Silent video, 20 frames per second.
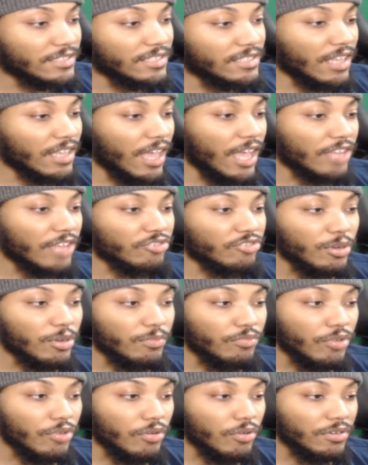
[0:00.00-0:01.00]

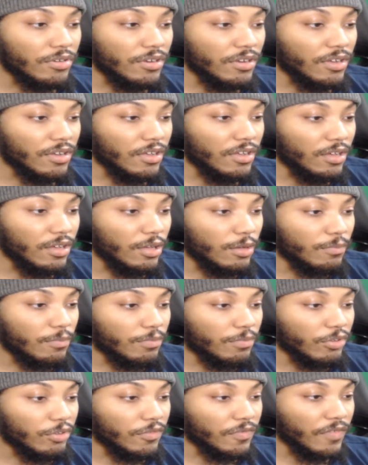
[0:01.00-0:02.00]
Adrian Broner
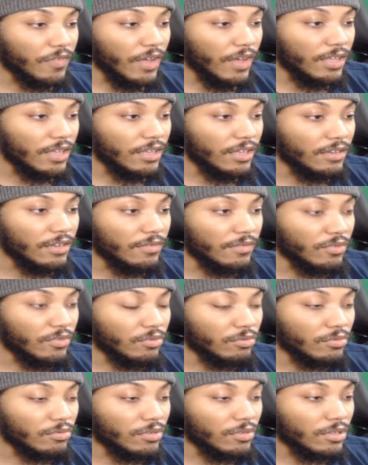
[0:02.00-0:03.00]
post fight
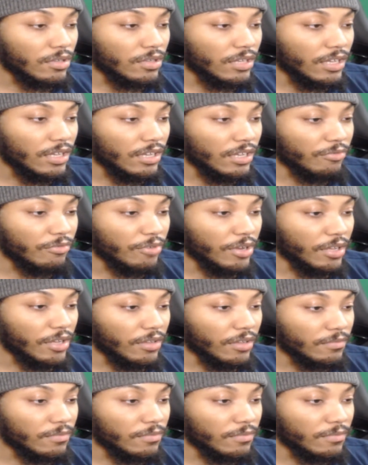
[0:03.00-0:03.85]
interview in the ring.